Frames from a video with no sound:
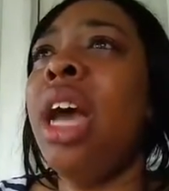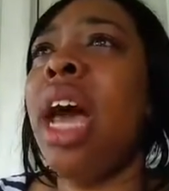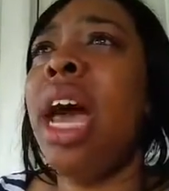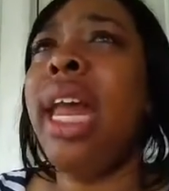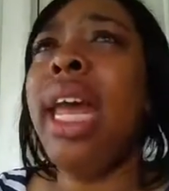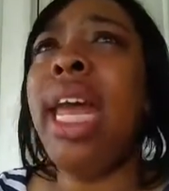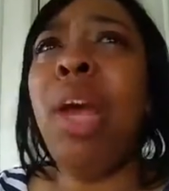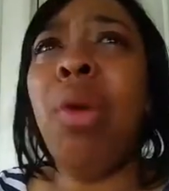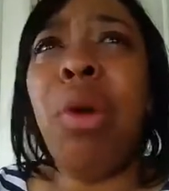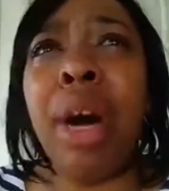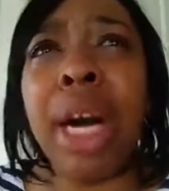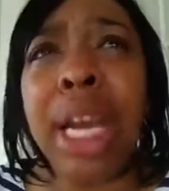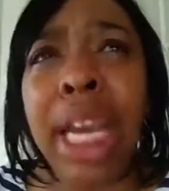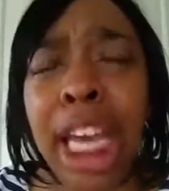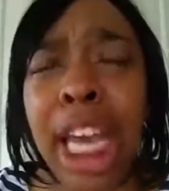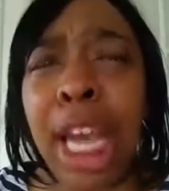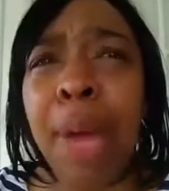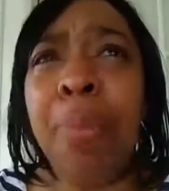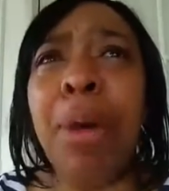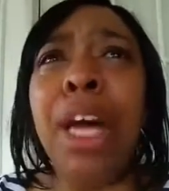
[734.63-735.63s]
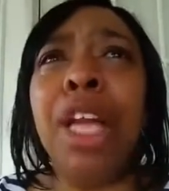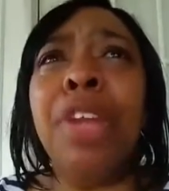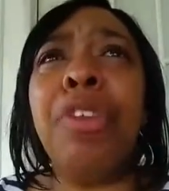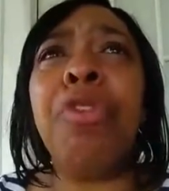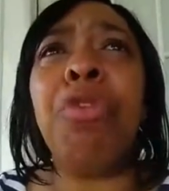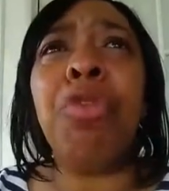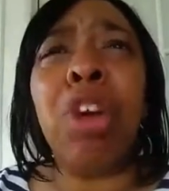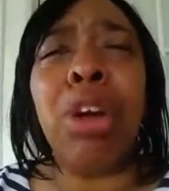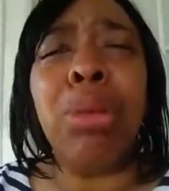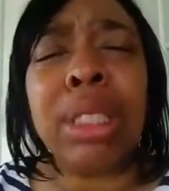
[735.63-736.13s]
And he will keep
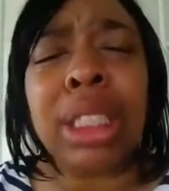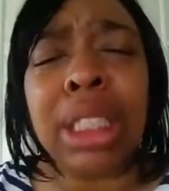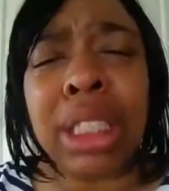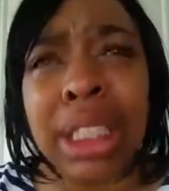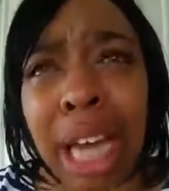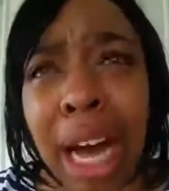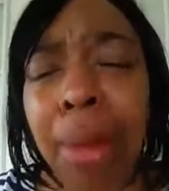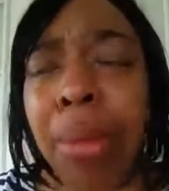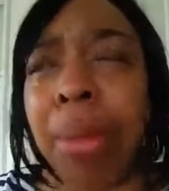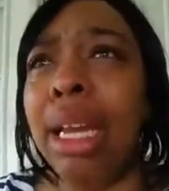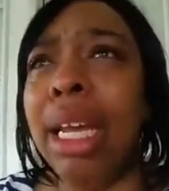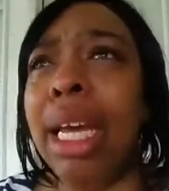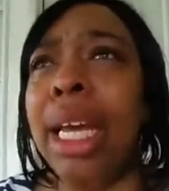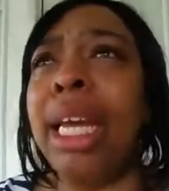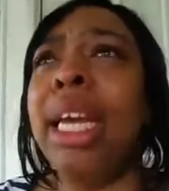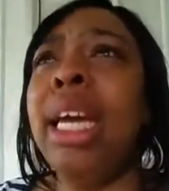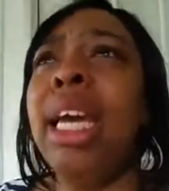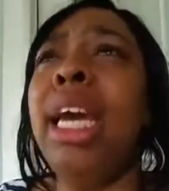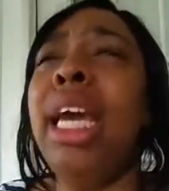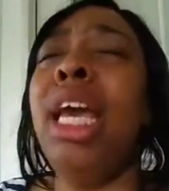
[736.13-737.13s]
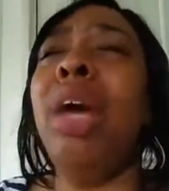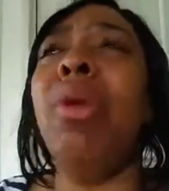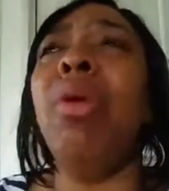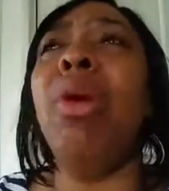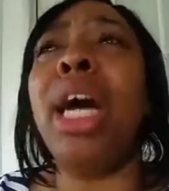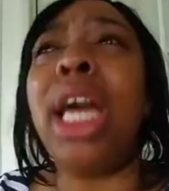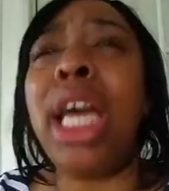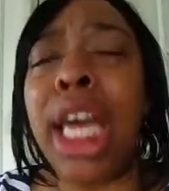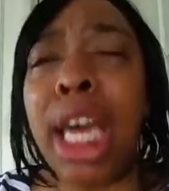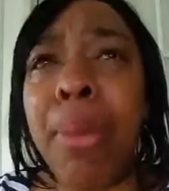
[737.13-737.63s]
us from stumbling. He
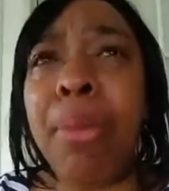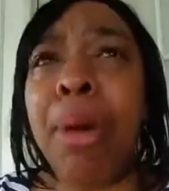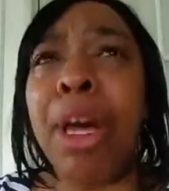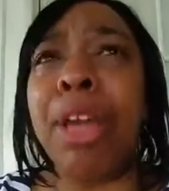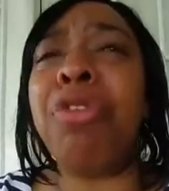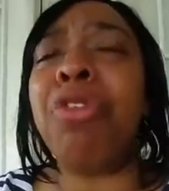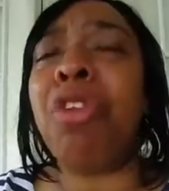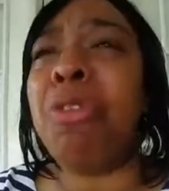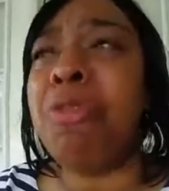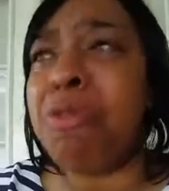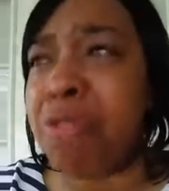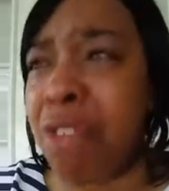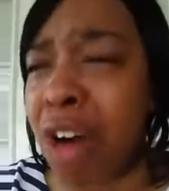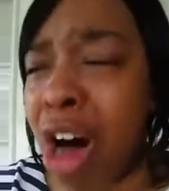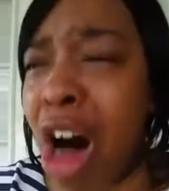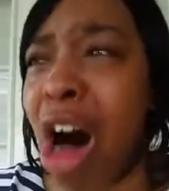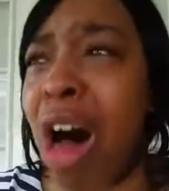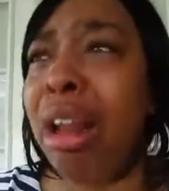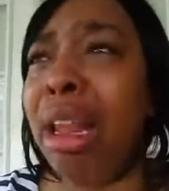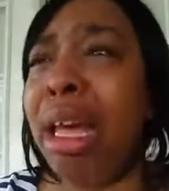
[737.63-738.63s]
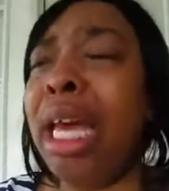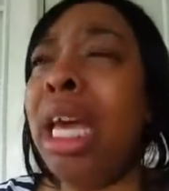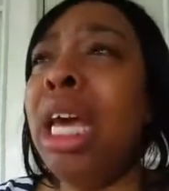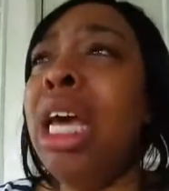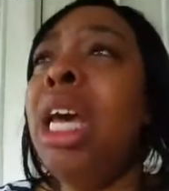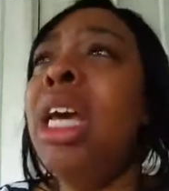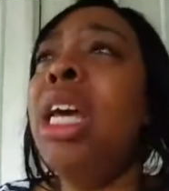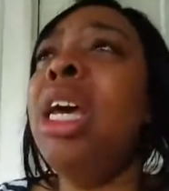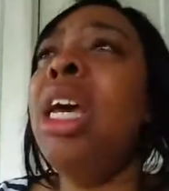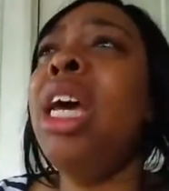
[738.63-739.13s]
will keep us from falling.
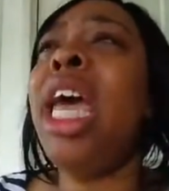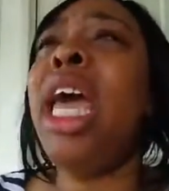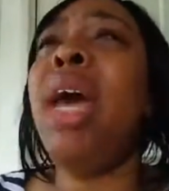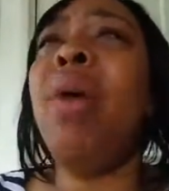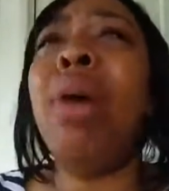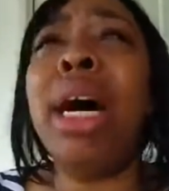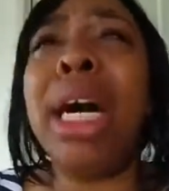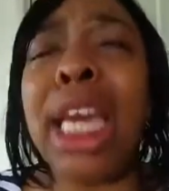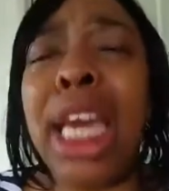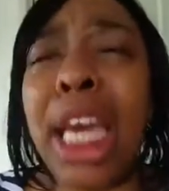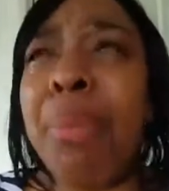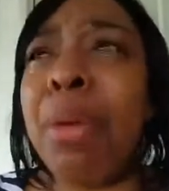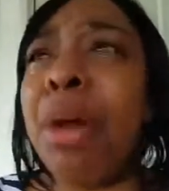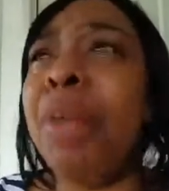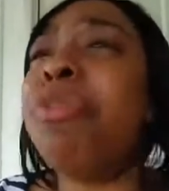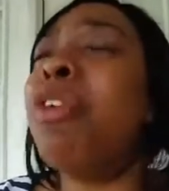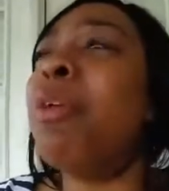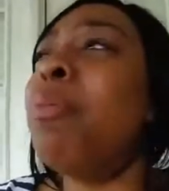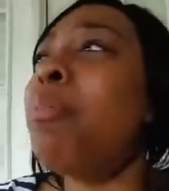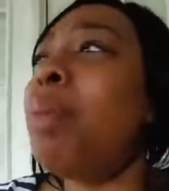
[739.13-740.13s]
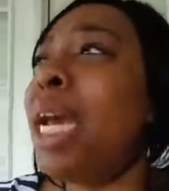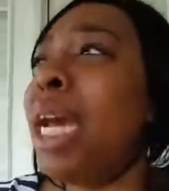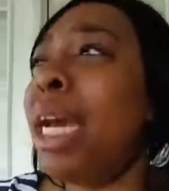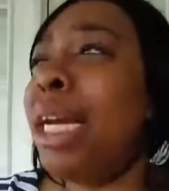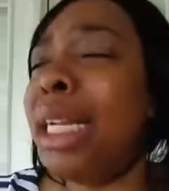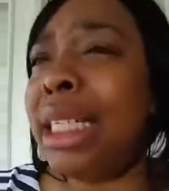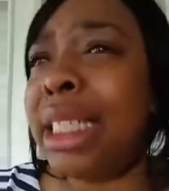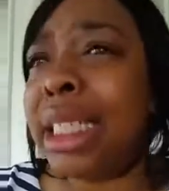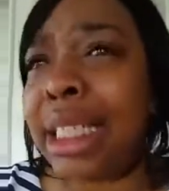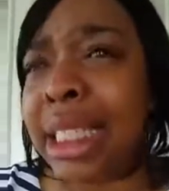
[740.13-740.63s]
He will keep us from
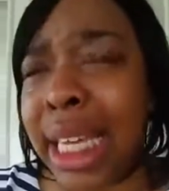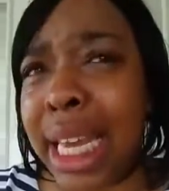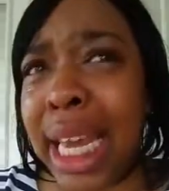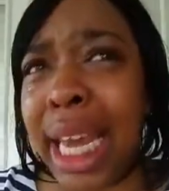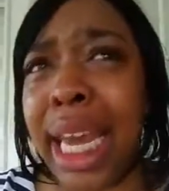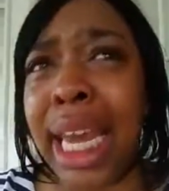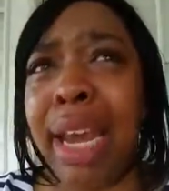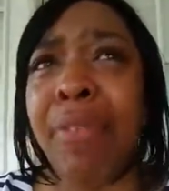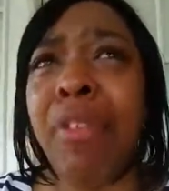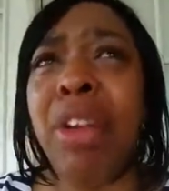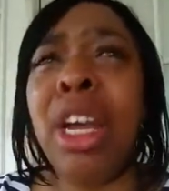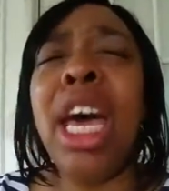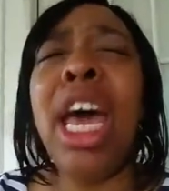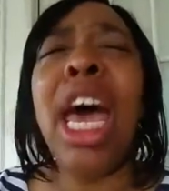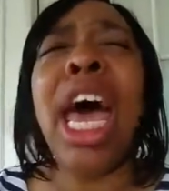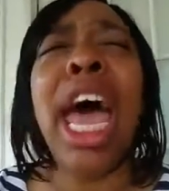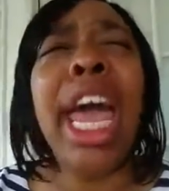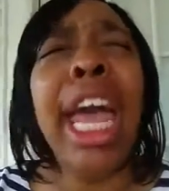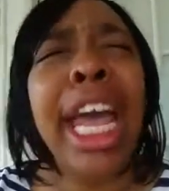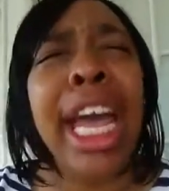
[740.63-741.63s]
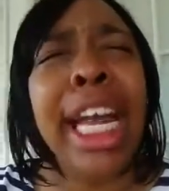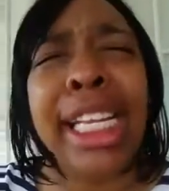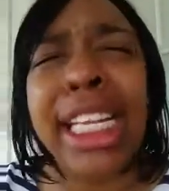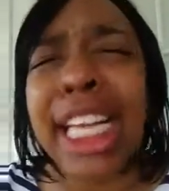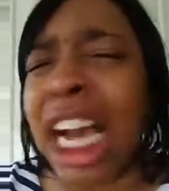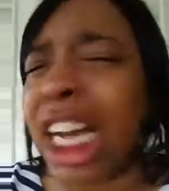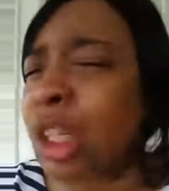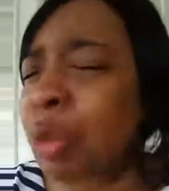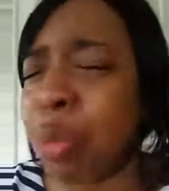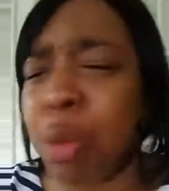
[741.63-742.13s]
being deceived. And he
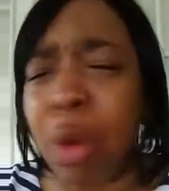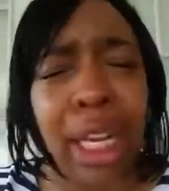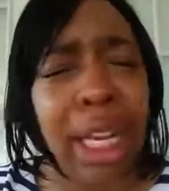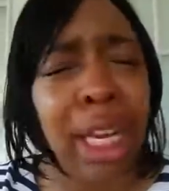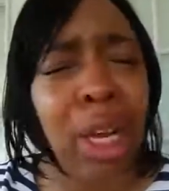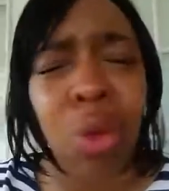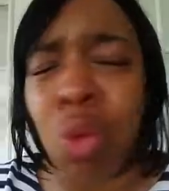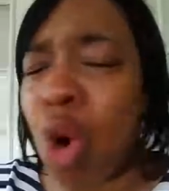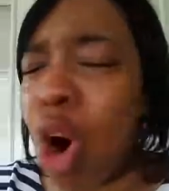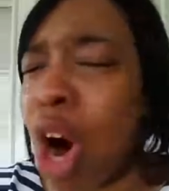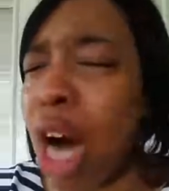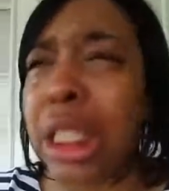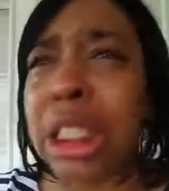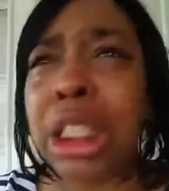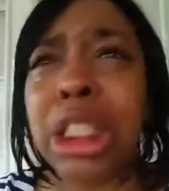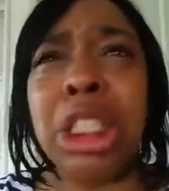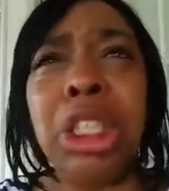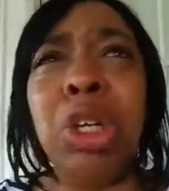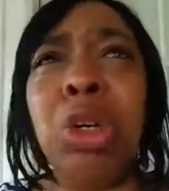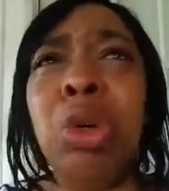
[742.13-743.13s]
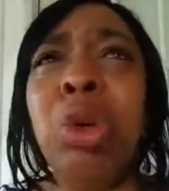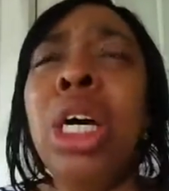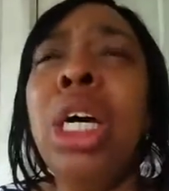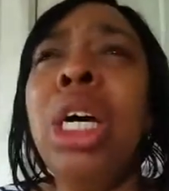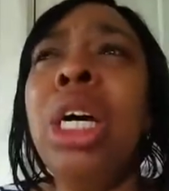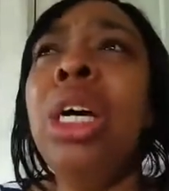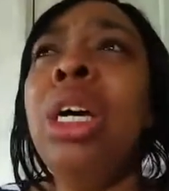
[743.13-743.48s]
desperately wants to.